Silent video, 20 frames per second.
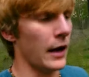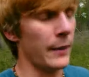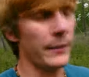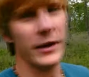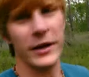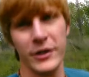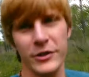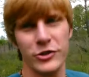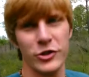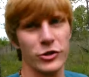I
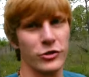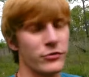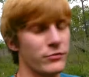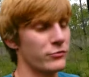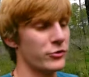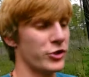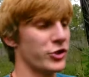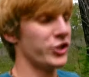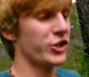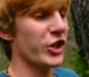mean,
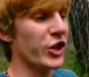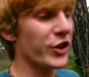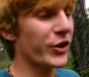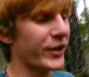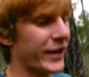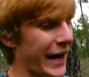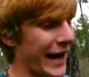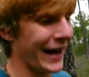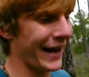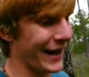just sheer
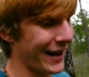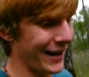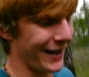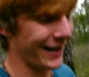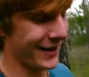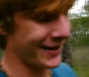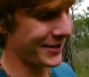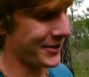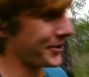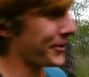
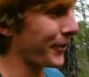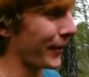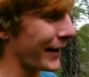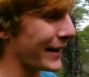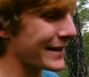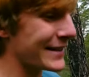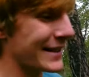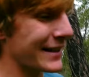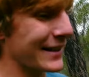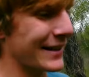chaos,
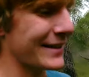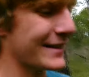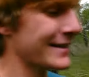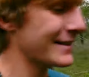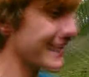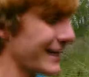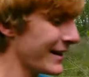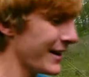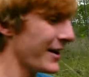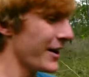craziness,